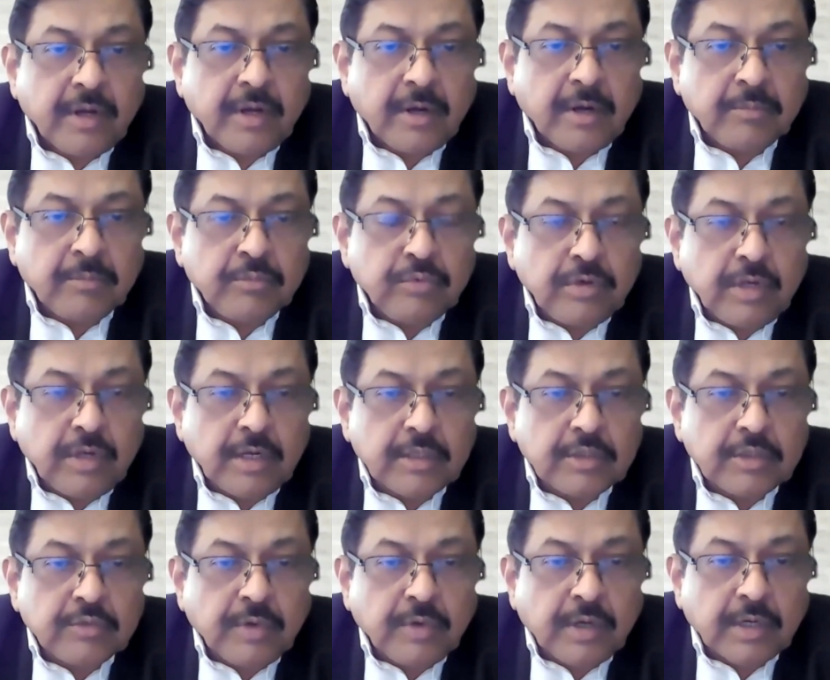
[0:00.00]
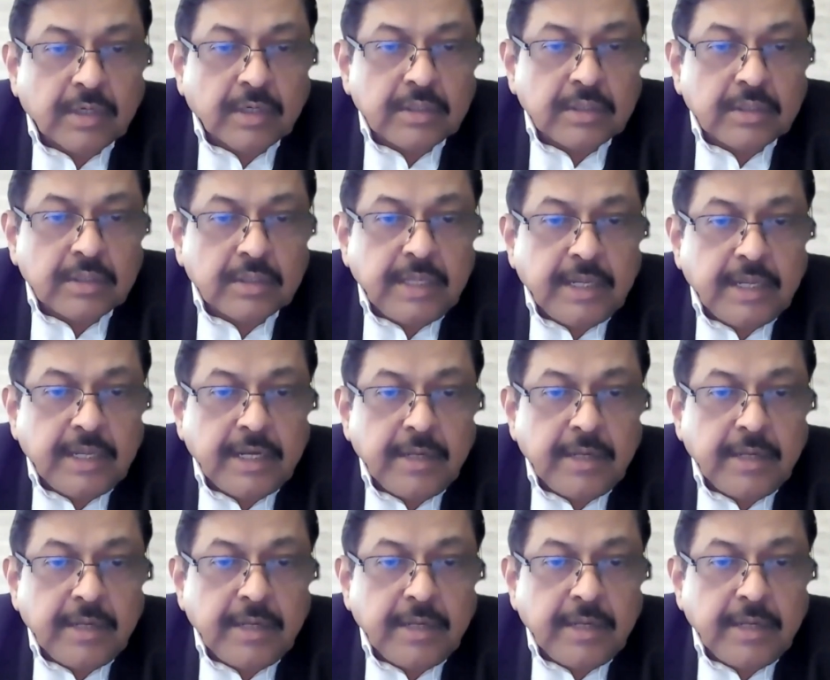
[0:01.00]
Abdullah Rizwan, is there
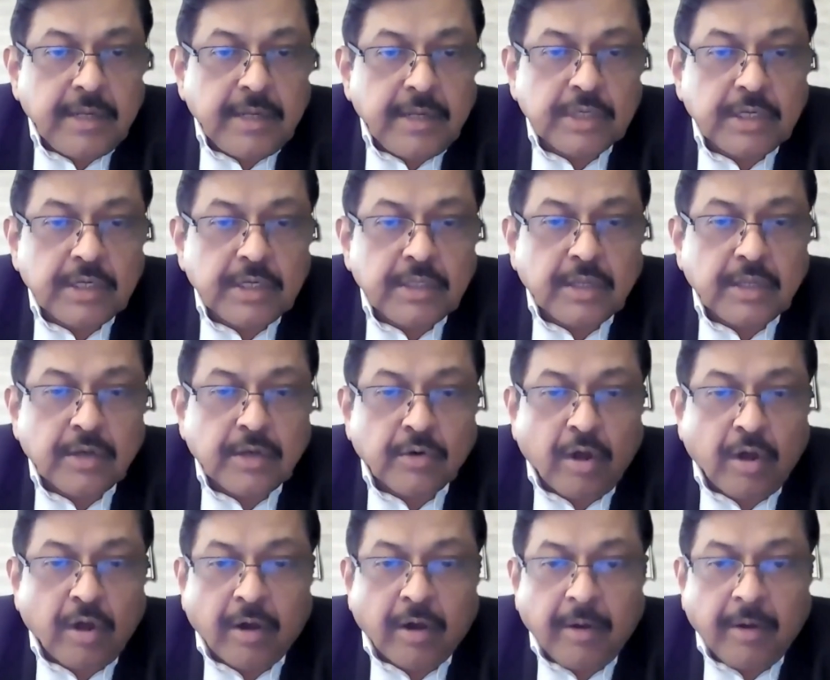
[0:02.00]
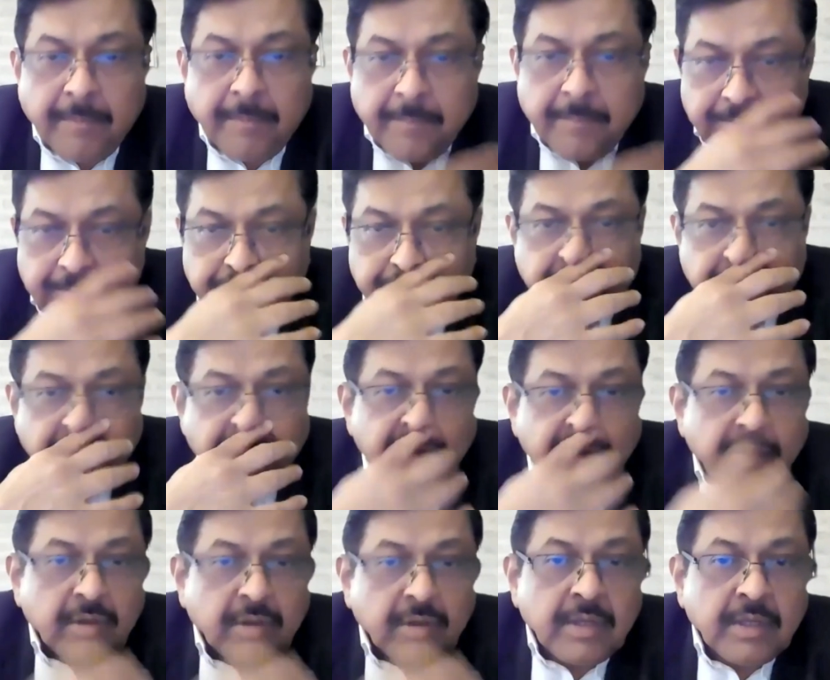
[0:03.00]
any provision in the law?
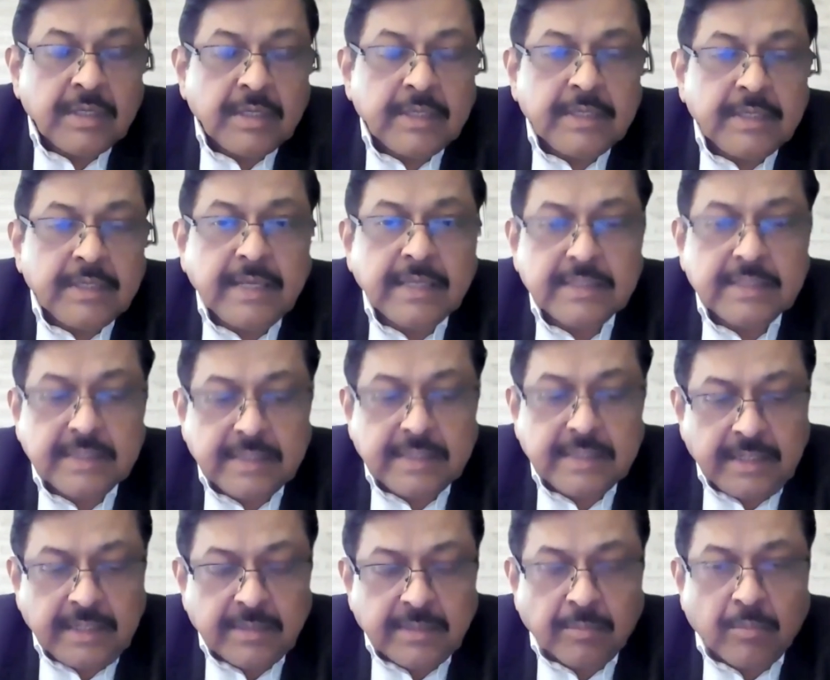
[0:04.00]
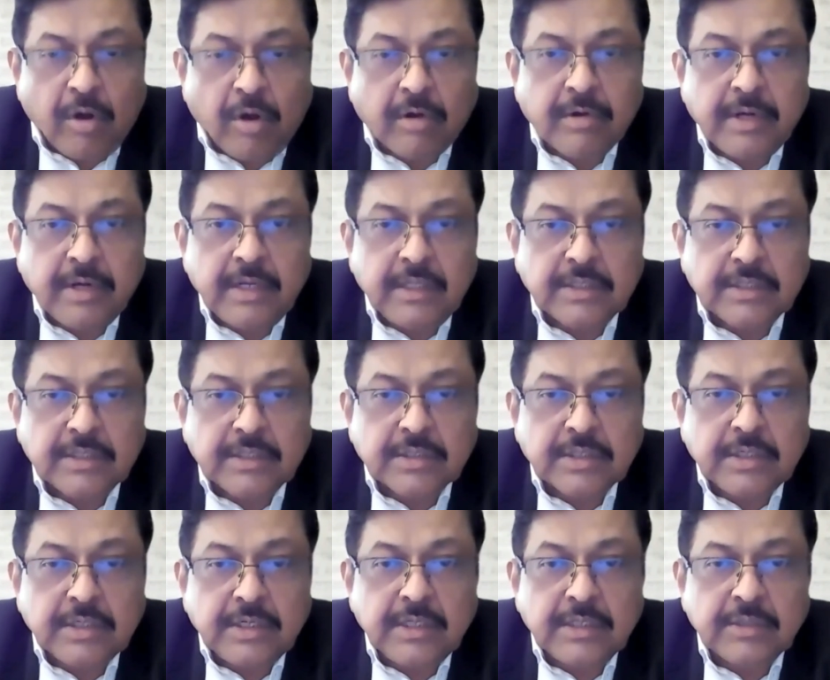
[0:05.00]
Yes, see, the mock drills,
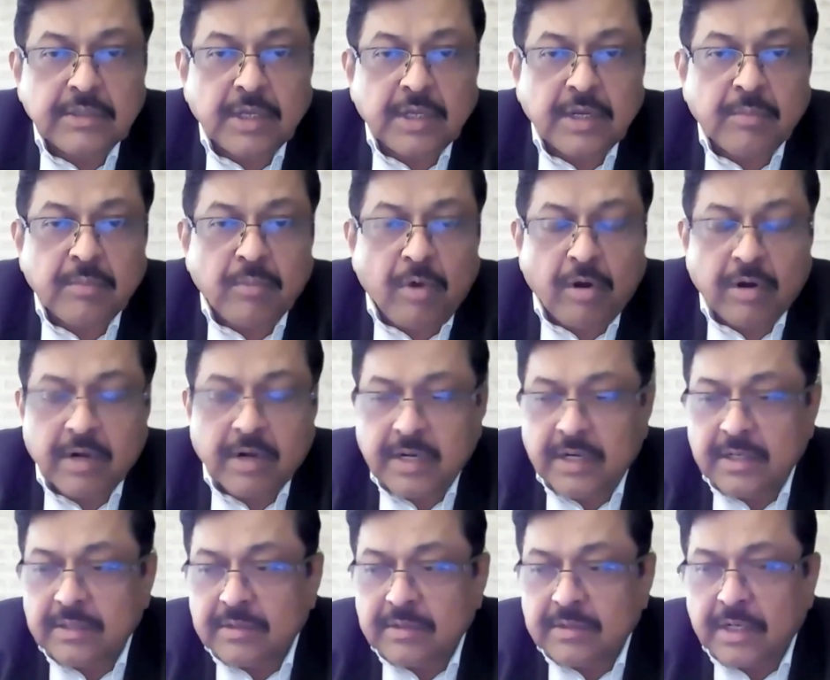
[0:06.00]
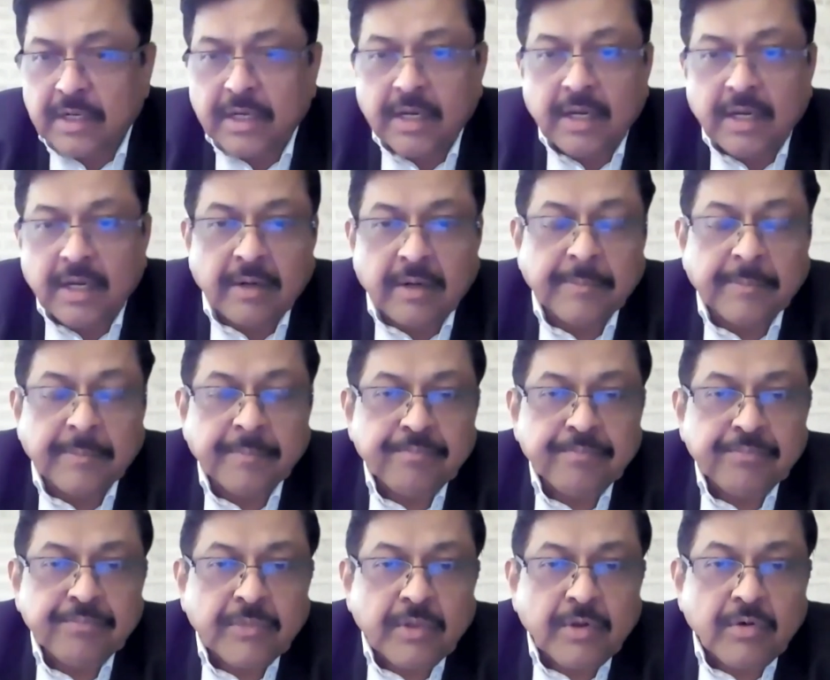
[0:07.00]
it is mock drill is a little
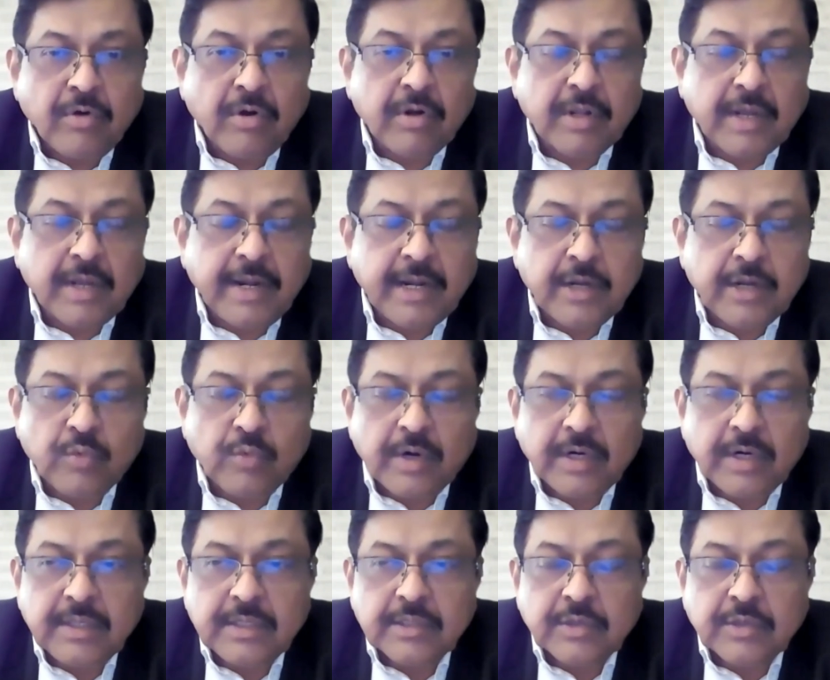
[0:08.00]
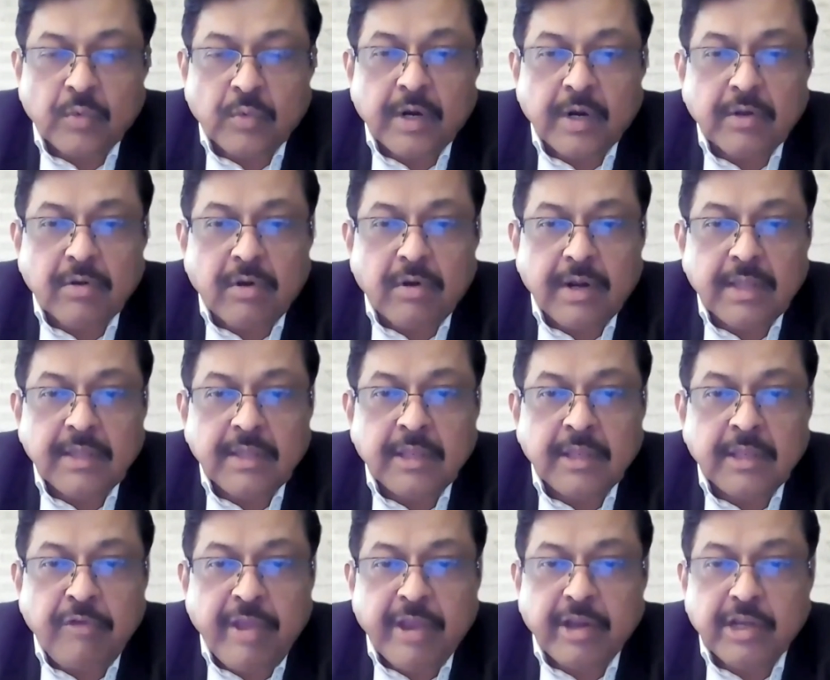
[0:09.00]
not correct word. There's a word called as an
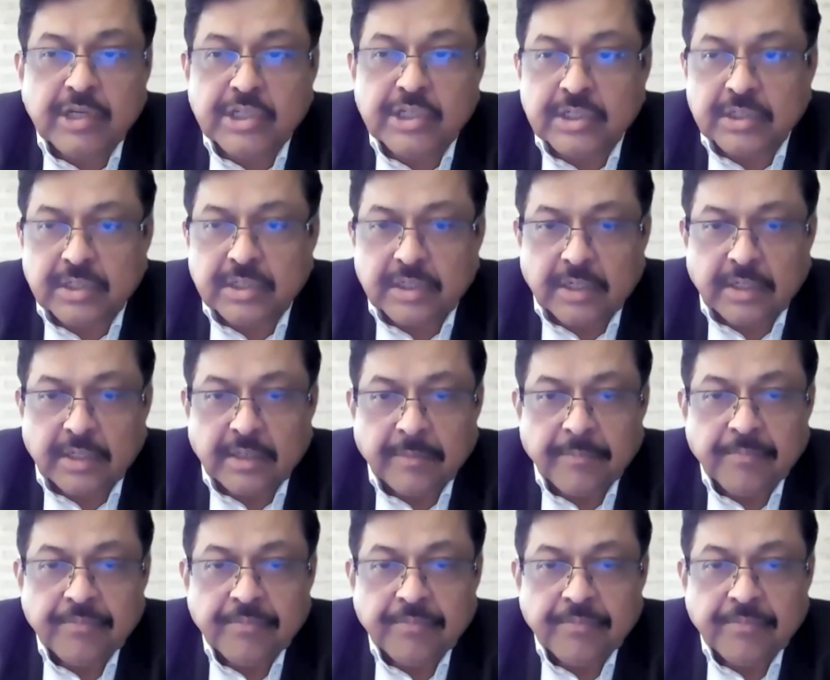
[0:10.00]
evacuation drill.